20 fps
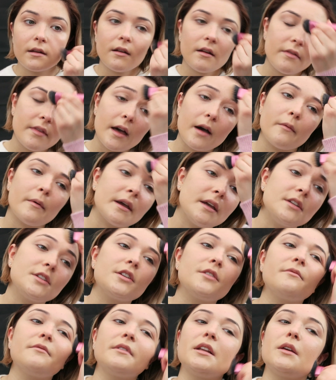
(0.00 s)
And that way you
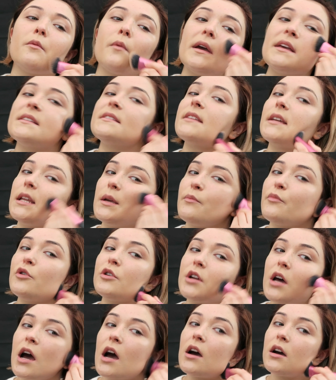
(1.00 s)
don't really waste any
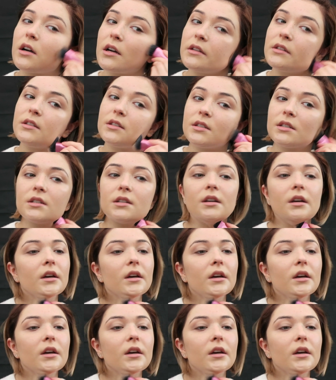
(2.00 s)
product